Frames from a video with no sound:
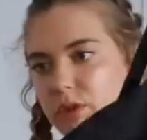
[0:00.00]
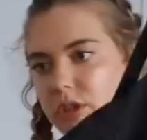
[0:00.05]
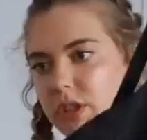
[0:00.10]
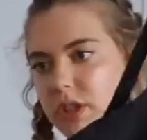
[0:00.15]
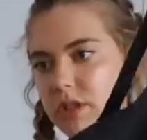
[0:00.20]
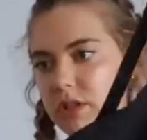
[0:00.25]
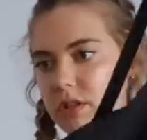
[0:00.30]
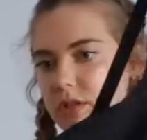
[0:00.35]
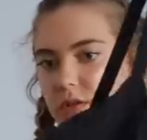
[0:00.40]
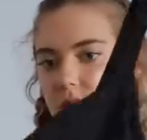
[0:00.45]
which I
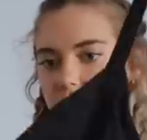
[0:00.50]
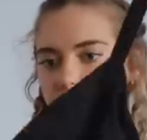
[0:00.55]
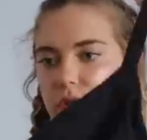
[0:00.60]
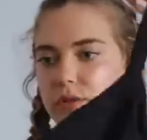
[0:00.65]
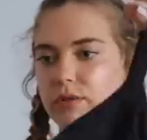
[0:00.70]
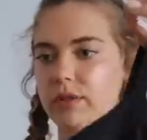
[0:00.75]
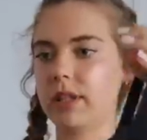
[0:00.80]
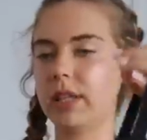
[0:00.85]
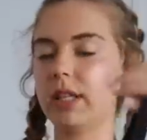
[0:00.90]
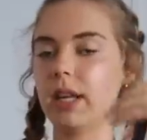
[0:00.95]
just thought
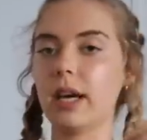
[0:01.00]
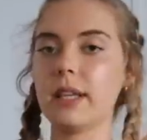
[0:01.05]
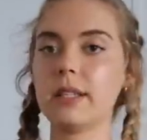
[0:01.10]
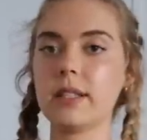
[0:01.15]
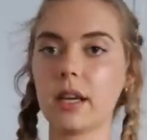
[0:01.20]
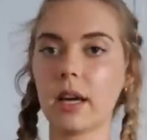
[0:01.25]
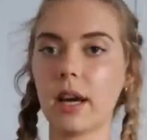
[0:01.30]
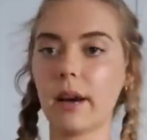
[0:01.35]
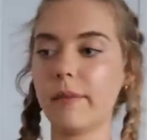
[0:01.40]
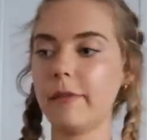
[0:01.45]
looks really nice
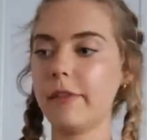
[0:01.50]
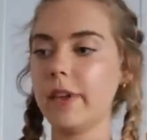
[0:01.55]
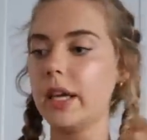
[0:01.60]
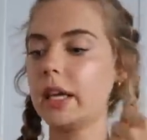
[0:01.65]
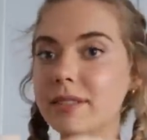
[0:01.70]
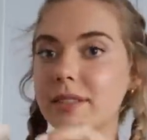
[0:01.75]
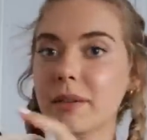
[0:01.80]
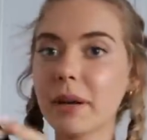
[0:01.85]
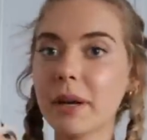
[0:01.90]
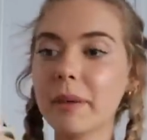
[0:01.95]
and comfy.
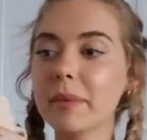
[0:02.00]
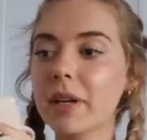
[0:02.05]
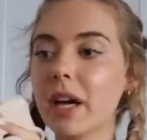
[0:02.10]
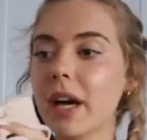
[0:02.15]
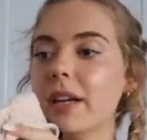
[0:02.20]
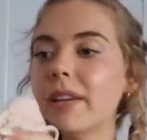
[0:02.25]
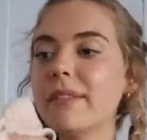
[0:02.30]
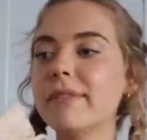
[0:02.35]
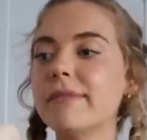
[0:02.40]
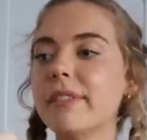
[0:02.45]
So I'm
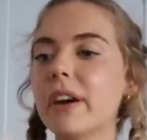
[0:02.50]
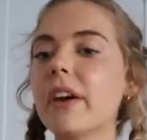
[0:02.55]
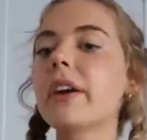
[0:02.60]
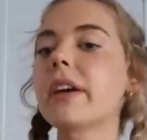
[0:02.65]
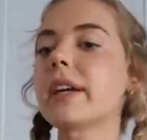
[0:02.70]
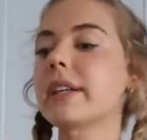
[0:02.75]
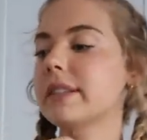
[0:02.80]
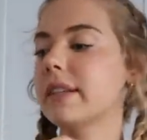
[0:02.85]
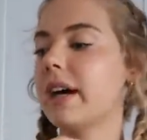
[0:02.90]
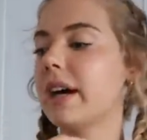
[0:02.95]
kind of
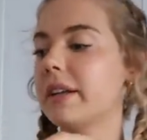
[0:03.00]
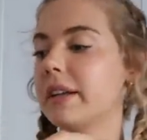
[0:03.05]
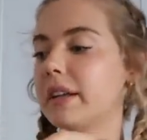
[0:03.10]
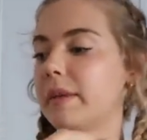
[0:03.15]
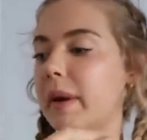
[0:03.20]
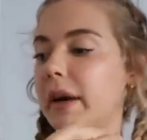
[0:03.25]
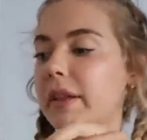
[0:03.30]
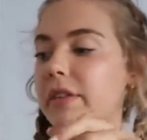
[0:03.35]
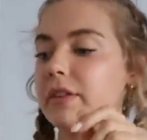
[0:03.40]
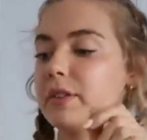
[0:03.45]
very excited
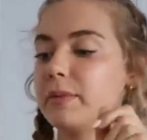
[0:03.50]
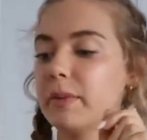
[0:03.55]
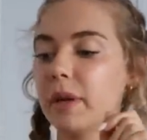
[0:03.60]
about those